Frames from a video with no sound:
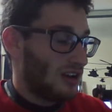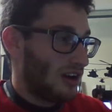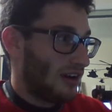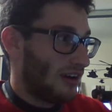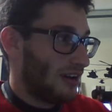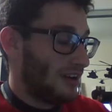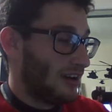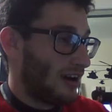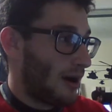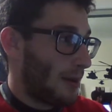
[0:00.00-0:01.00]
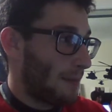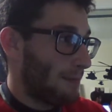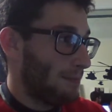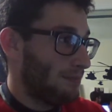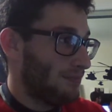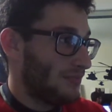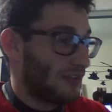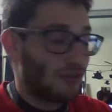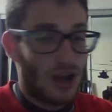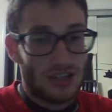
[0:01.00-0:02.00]
And um,
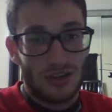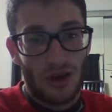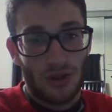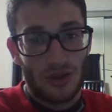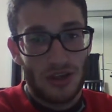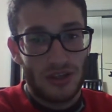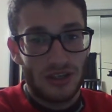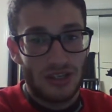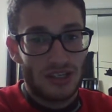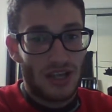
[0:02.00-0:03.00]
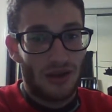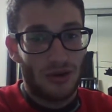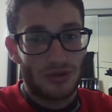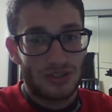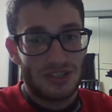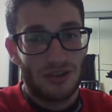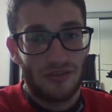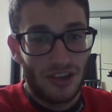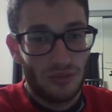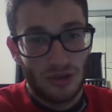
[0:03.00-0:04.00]
if you guys didn't know, the, the discount code is still
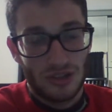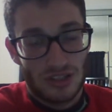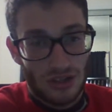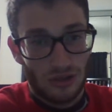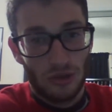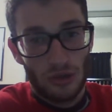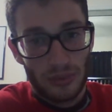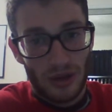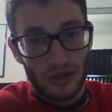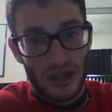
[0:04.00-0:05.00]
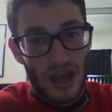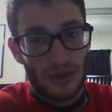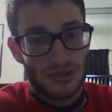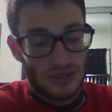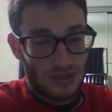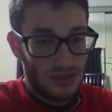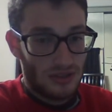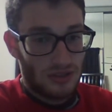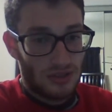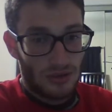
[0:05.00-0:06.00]
available. It's uh, loop all caps.
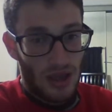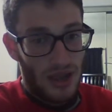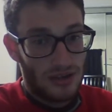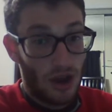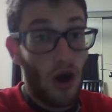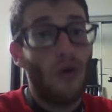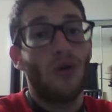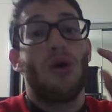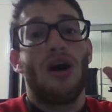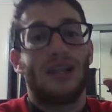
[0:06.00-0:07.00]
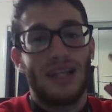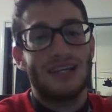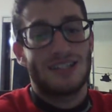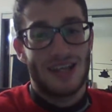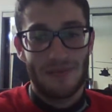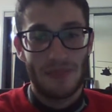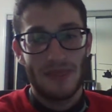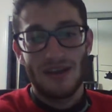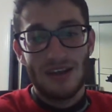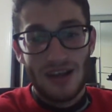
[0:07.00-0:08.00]
And uh, oh, uh, last thing,
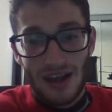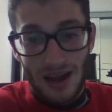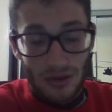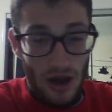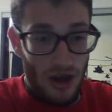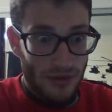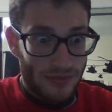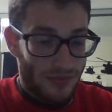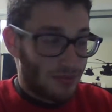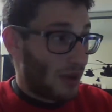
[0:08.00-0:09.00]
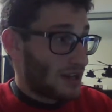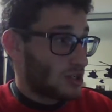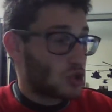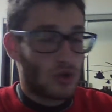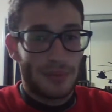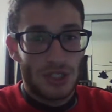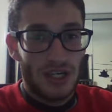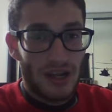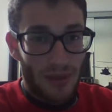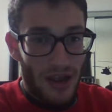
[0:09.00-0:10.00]
uh, my
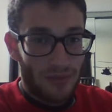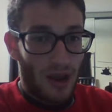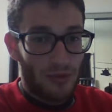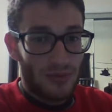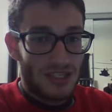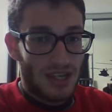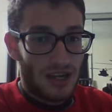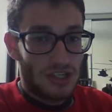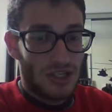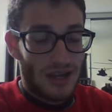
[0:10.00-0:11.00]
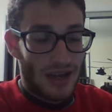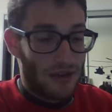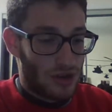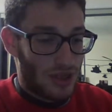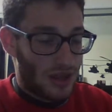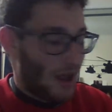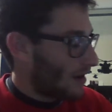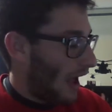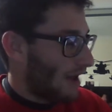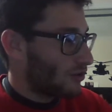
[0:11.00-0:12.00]
description and my about me section and everything,
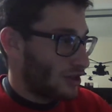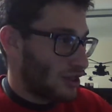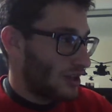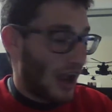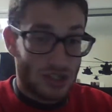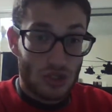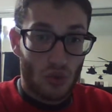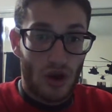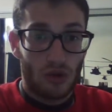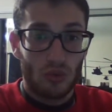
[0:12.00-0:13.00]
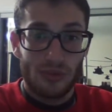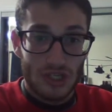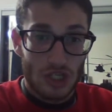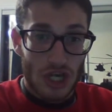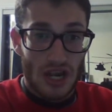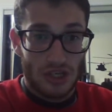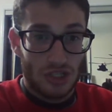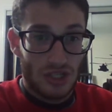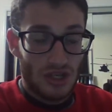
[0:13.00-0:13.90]
everything I swear will be changed